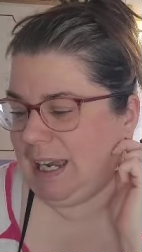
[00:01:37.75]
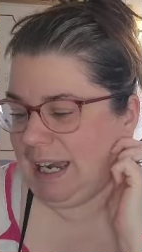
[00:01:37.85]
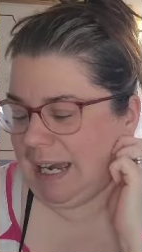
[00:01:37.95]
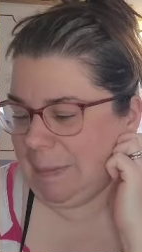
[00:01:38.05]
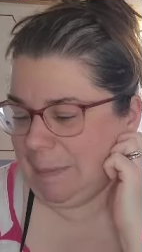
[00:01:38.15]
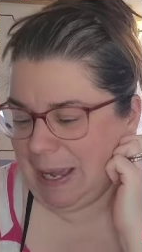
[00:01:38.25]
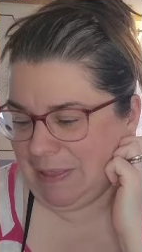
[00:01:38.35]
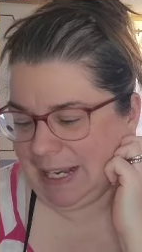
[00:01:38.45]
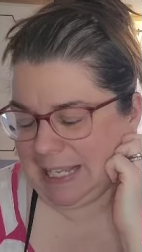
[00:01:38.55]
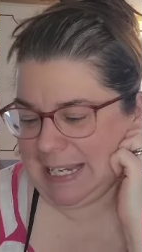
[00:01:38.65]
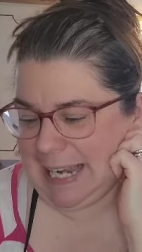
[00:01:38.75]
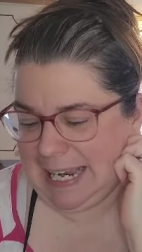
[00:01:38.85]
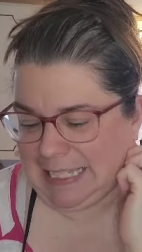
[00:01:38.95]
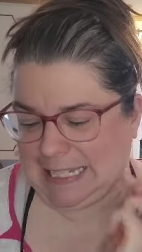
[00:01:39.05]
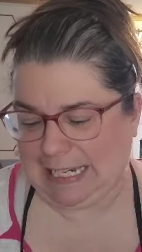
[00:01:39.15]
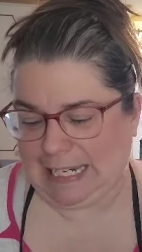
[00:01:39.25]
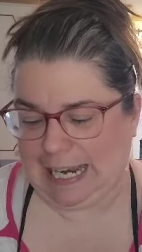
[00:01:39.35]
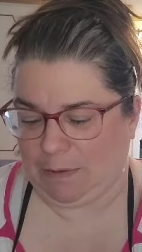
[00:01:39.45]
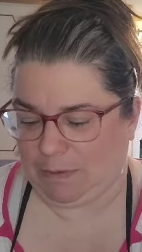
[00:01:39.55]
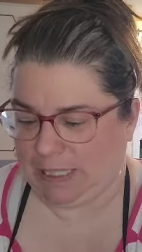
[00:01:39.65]
Um, I think it's like 18
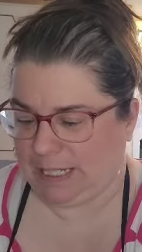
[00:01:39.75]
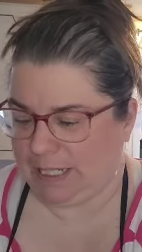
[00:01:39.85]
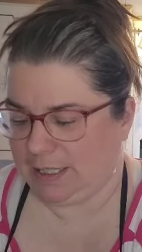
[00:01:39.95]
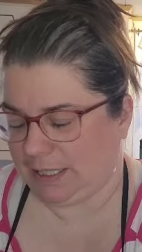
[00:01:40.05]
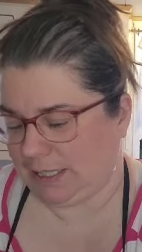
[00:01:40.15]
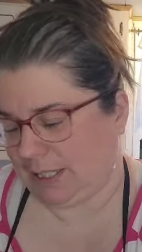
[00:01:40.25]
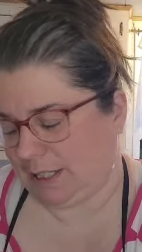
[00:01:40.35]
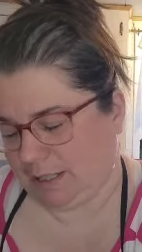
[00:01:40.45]
ounces.